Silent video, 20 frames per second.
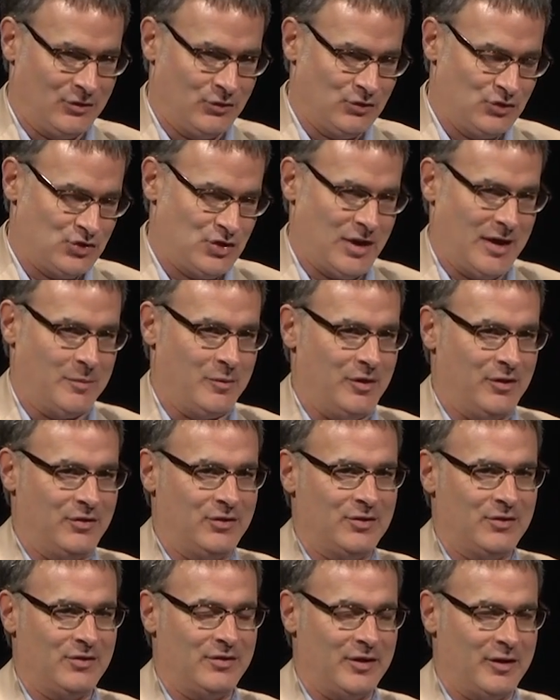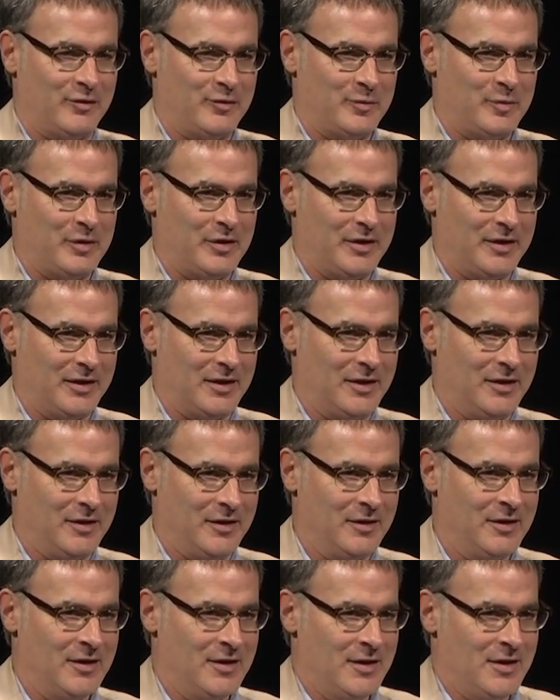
shameless self-plug here,